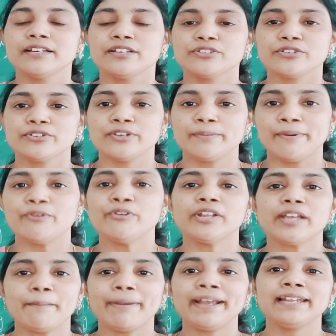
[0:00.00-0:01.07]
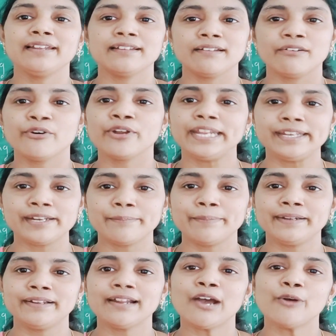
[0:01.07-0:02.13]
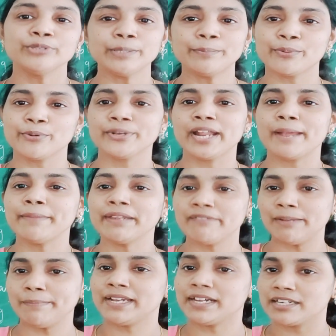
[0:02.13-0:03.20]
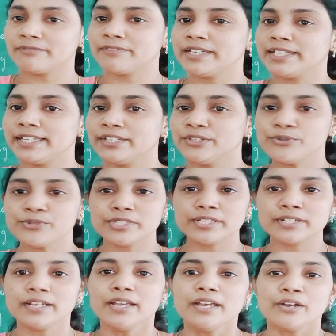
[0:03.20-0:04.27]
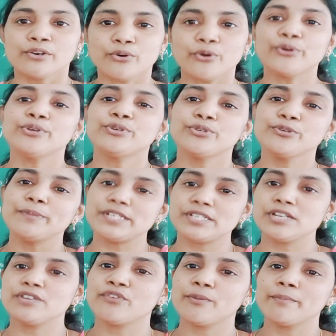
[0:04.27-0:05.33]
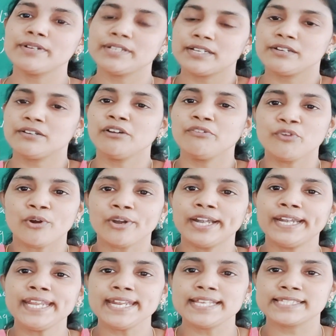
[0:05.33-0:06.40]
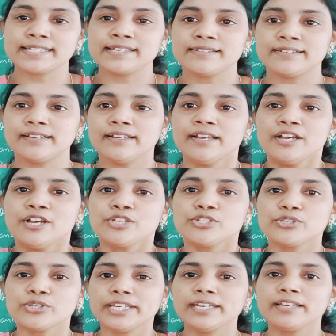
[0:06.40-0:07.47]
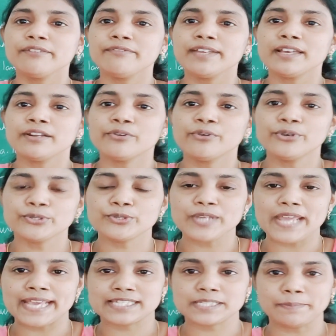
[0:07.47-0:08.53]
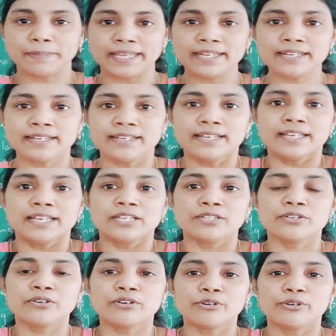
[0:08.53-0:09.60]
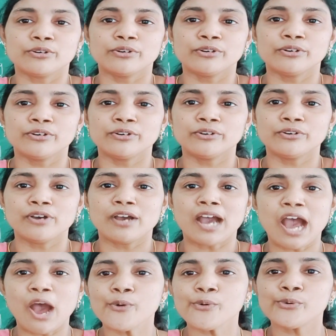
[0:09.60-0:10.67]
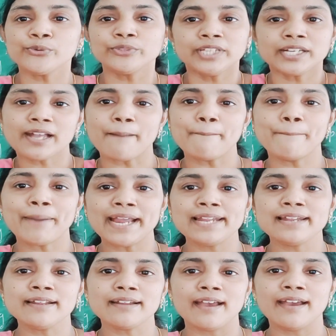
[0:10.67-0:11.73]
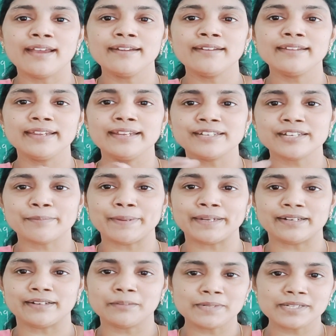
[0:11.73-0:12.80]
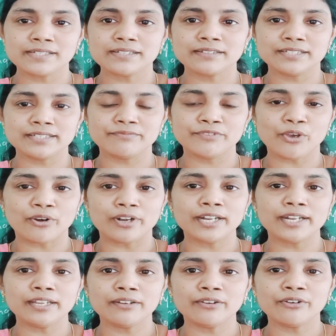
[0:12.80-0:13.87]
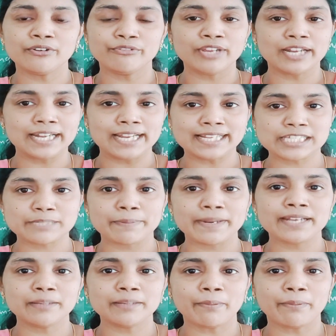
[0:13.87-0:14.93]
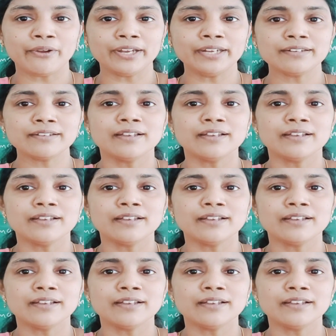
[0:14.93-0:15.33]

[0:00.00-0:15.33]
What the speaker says: So about compiler or interpreter, how the programming will be converting user code to machine format, that and all we already discussed. So here we are going to explain how the compiler and the interpreter, that is, we already know, we explained the point.